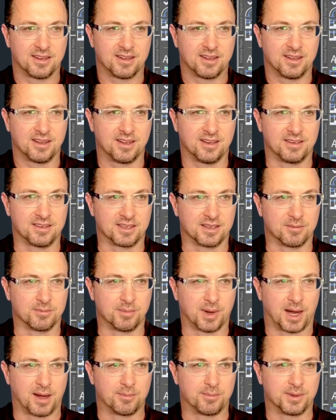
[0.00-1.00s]
and you can
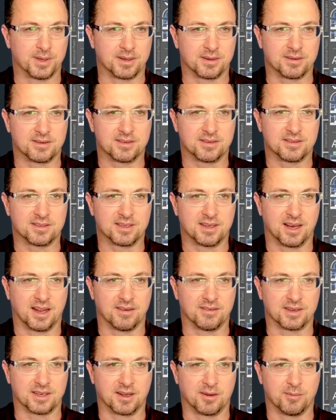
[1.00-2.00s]
pop it, you can have
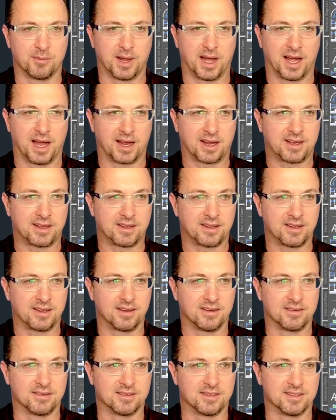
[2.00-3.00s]
it come back
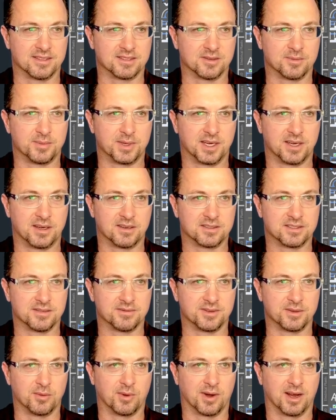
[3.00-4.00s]
and disappears.
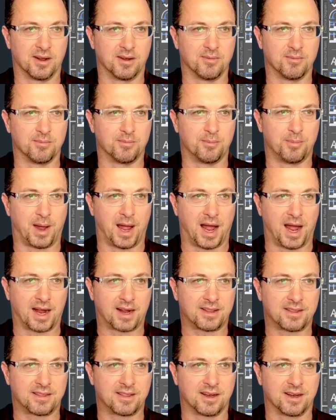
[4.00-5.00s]
If you want it
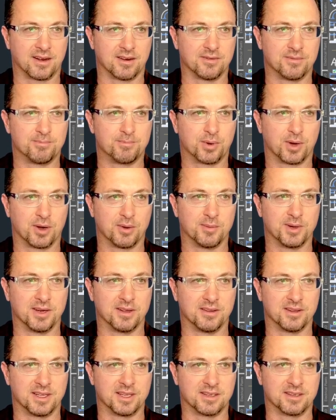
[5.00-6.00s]
back there
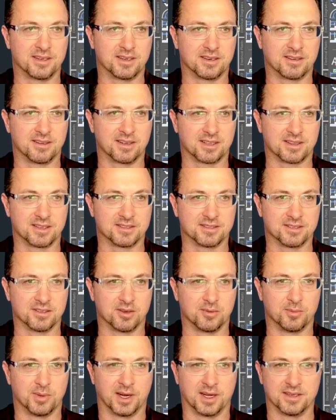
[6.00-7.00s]
permanently, you can click this
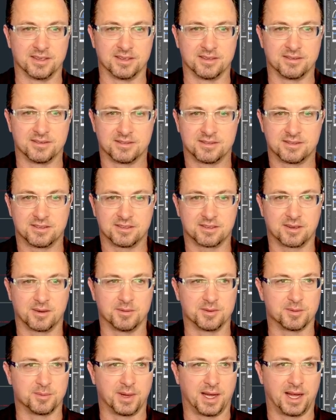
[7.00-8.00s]
little button so it
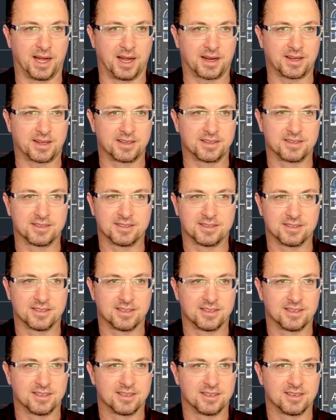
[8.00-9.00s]
comes back,
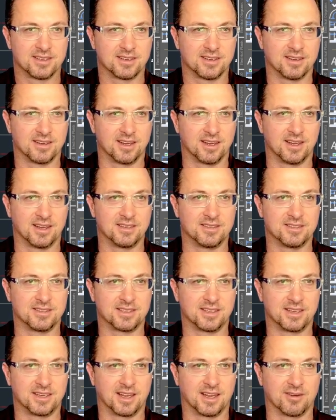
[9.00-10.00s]
and you
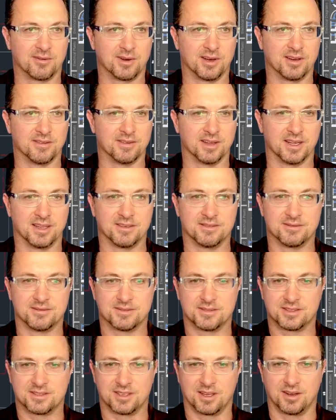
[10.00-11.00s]
can get rid of it.
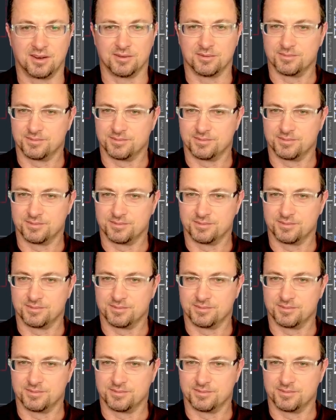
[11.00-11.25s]
So